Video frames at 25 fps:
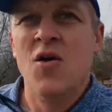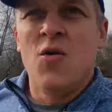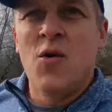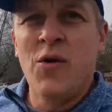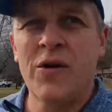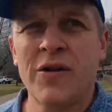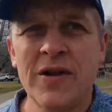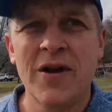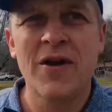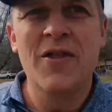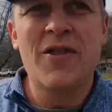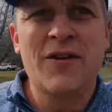
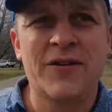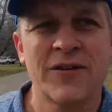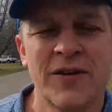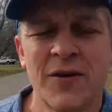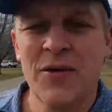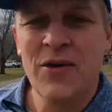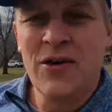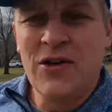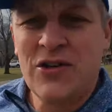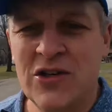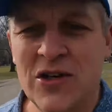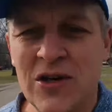One of the other things
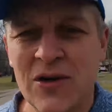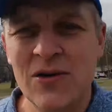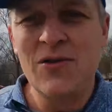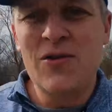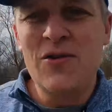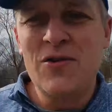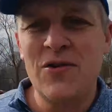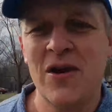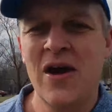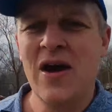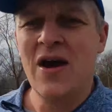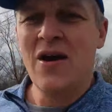I want to share
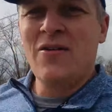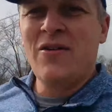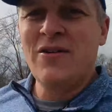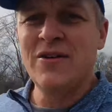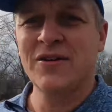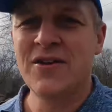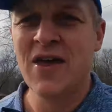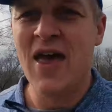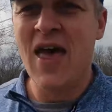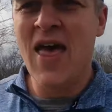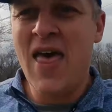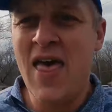with you now
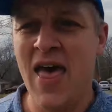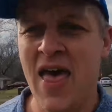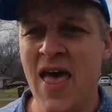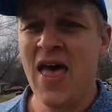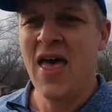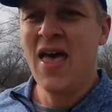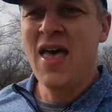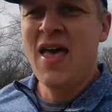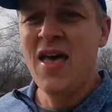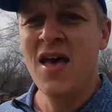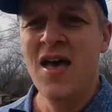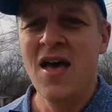is,
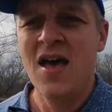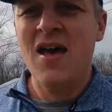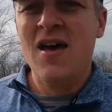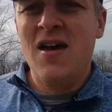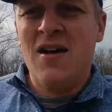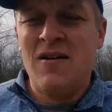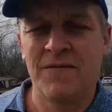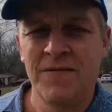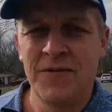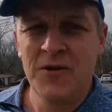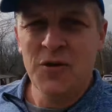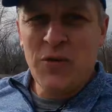
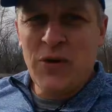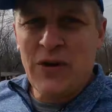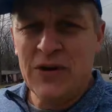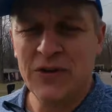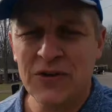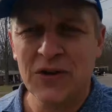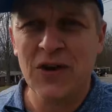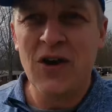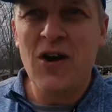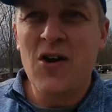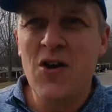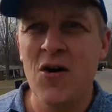a few
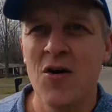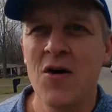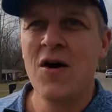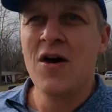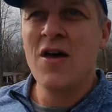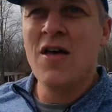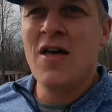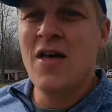weeks ago,